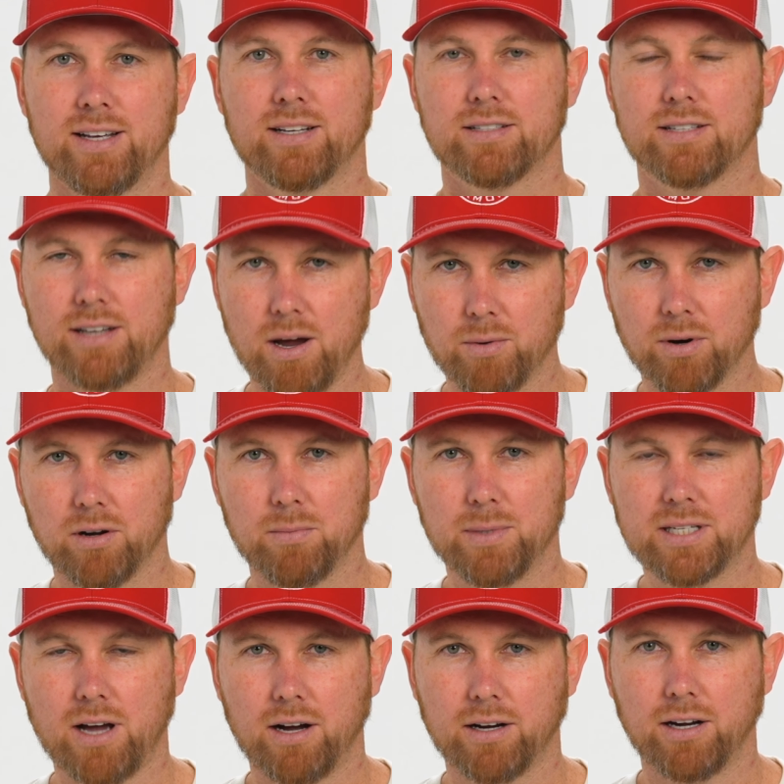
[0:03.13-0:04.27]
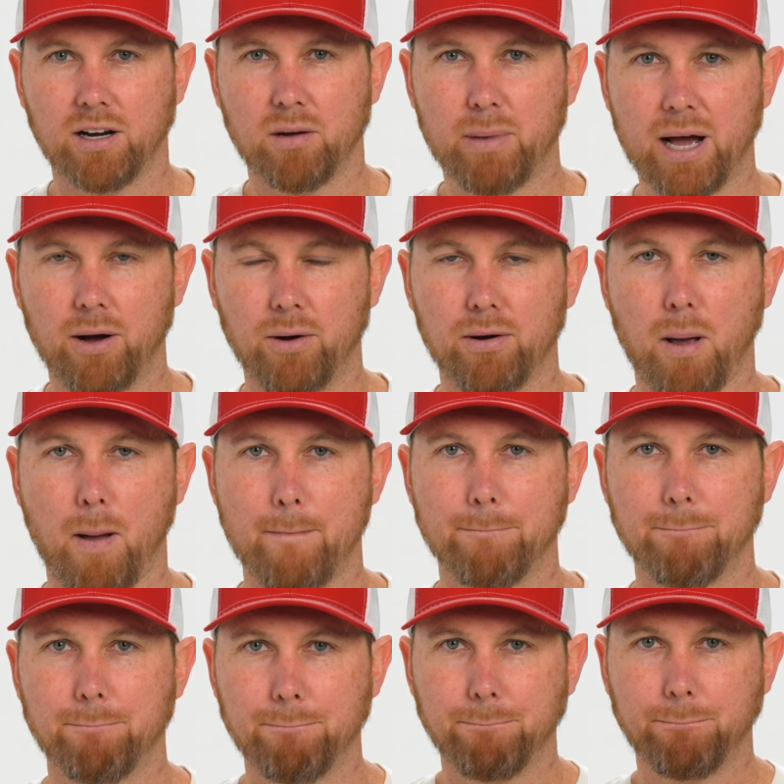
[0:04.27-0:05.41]
Today we're going to be talking about
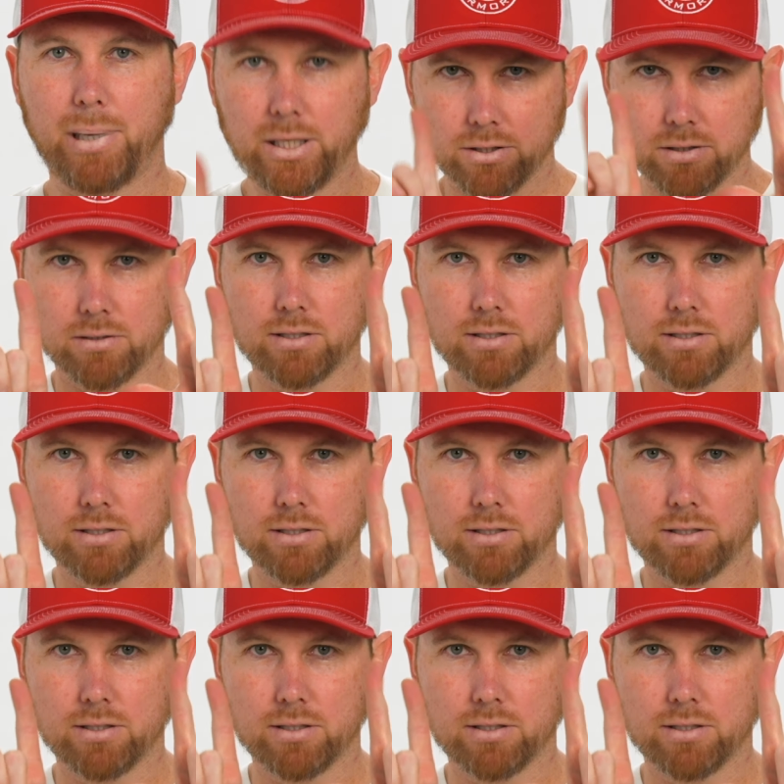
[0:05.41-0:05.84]
pistol